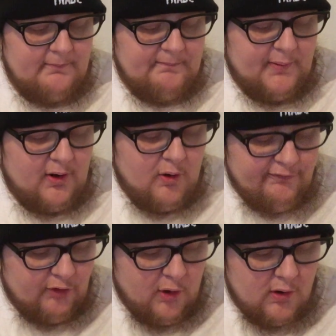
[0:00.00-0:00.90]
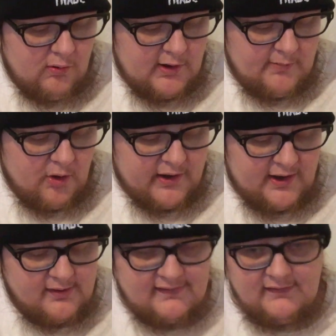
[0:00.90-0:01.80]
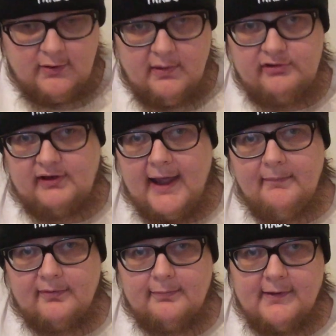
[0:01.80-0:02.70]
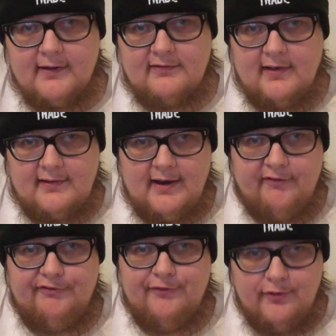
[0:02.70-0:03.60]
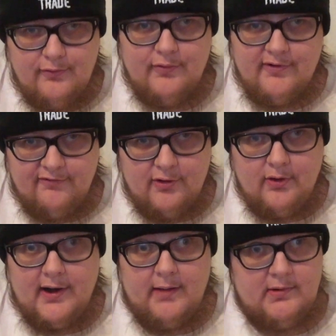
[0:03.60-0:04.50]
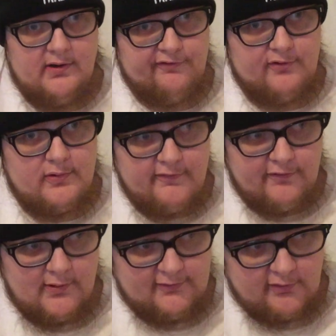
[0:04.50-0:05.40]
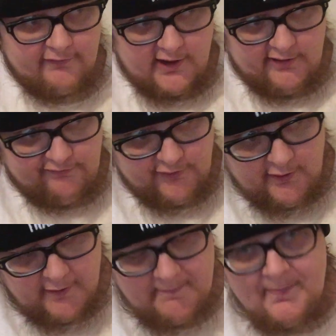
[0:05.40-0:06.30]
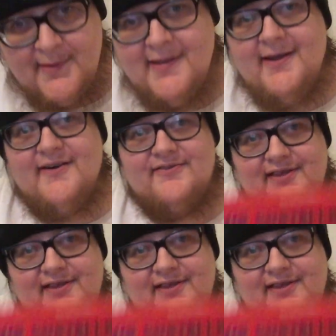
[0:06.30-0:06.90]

But overall, and I'm not going to go into too much depth because I did a full review, and I mean a full review, it was over half an hour, of